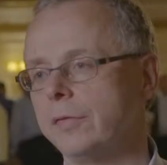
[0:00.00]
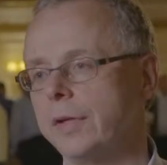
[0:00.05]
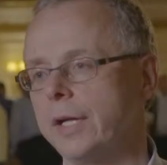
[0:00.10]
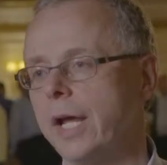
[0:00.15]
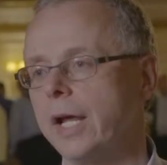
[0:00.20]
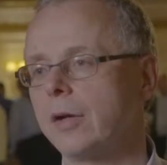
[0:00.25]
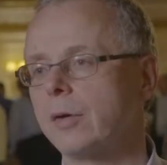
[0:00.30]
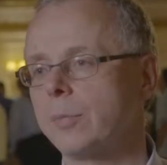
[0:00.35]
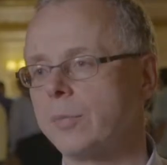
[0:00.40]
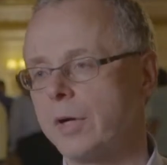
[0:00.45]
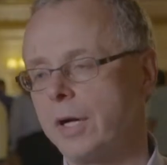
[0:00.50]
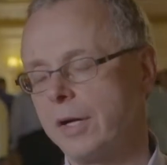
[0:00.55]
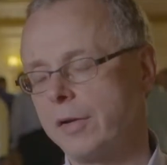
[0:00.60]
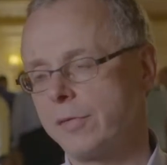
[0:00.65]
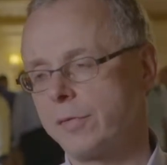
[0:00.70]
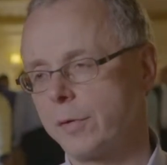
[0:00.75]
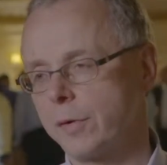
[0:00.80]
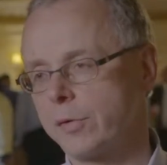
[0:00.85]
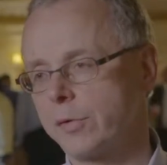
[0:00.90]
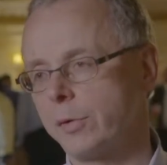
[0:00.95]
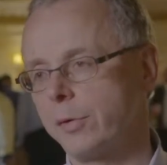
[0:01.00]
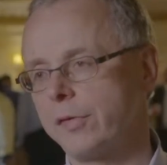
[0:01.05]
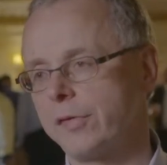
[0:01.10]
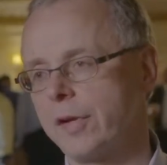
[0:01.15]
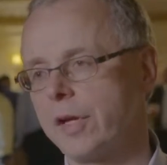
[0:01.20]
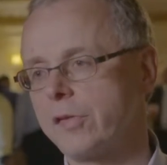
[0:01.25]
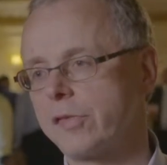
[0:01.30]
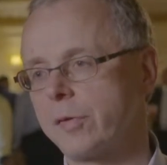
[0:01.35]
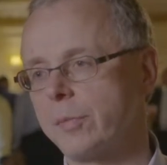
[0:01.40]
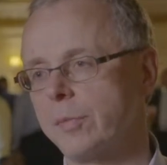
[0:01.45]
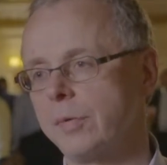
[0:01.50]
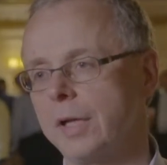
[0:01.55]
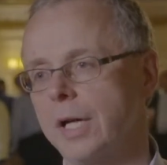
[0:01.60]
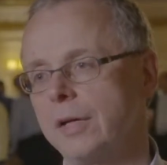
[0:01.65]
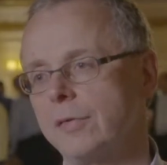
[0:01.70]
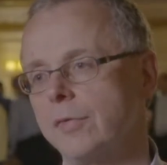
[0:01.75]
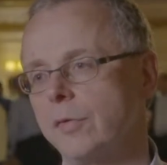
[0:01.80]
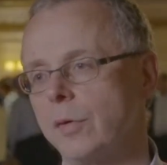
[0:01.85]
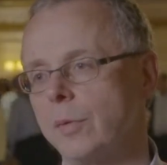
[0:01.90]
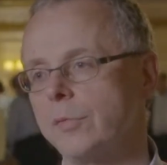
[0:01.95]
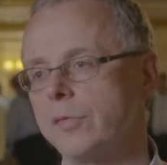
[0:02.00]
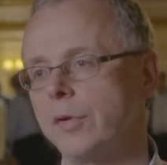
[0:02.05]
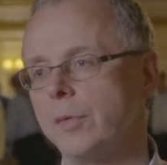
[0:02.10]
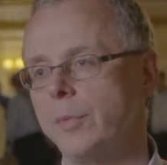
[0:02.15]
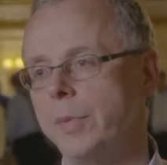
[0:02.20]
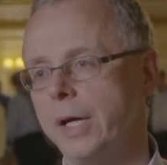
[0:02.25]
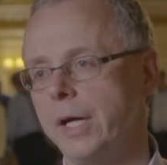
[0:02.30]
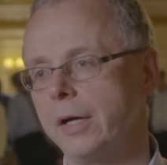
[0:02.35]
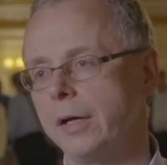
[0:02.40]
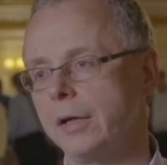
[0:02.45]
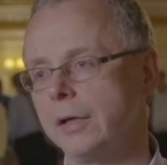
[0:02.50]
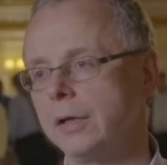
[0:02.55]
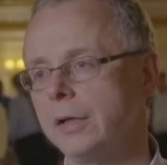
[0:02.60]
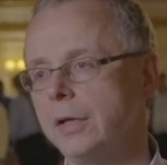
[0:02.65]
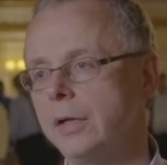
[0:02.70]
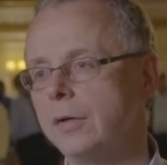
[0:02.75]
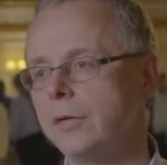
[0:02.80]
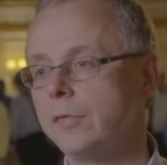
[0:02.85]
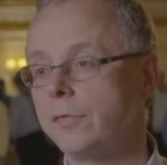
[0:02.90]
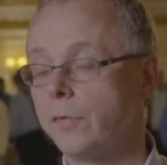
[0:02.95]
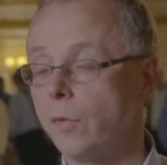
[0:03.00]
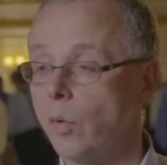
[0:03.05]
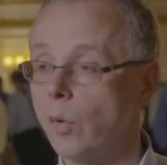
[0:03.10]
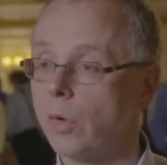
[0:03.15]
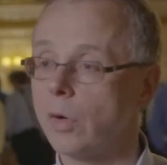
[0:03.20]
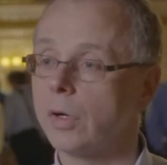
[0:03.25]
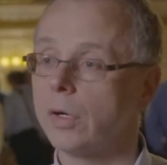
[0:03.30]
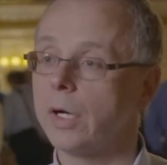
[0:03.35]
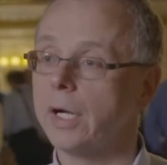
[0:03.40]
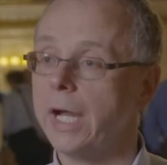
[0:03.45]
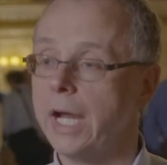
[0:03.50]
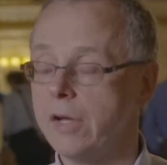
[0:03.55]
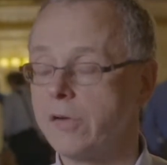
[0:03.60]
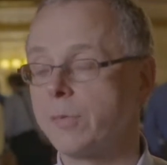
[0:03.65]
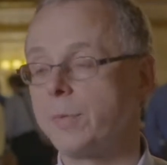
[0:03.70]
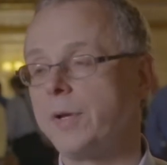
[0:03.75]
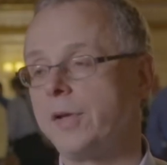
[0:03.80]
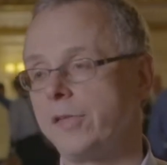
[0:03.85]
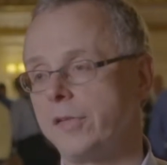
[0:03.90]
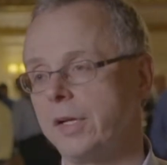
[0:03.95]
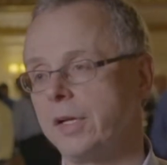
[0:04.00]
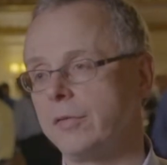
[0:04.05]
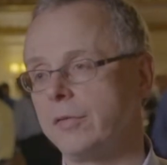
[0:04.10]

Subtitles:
an enterprise virtualization platform to bear for HPC